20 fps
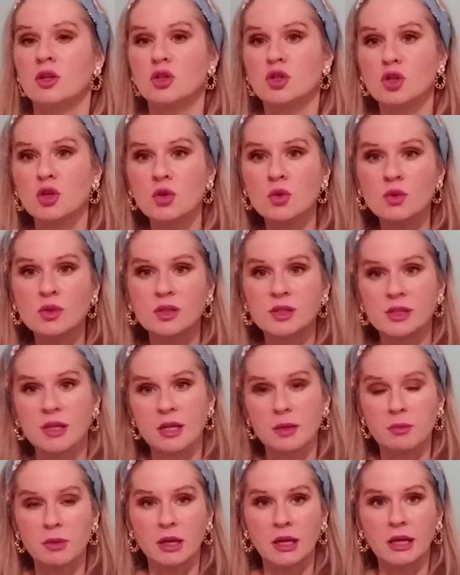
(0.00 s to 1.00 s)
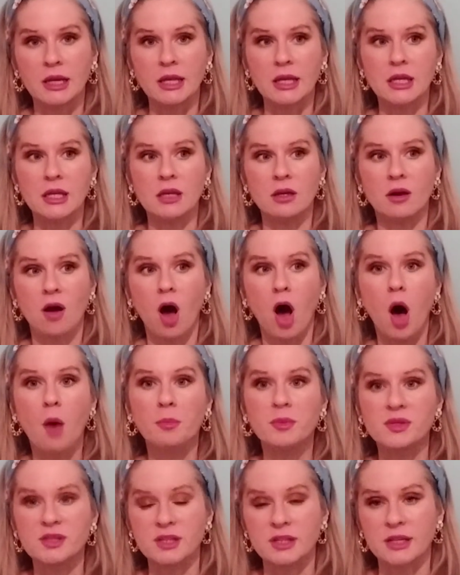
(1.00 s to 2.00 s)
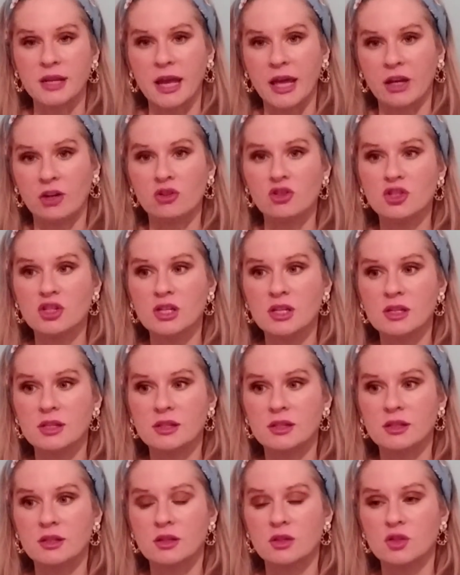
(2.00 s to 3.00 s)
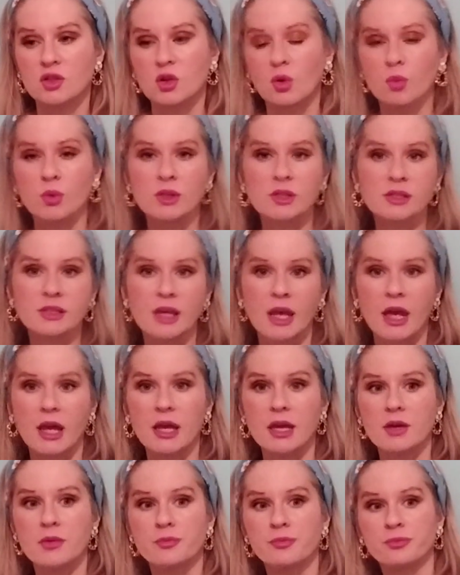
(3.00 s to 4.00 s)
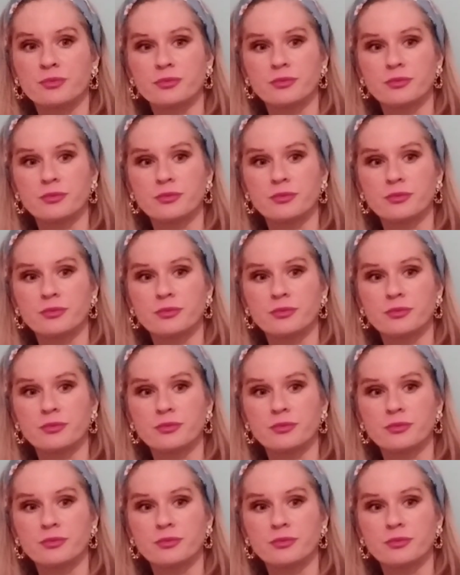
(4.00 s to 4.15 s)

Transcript: two seemingly opposite energies. So we'll say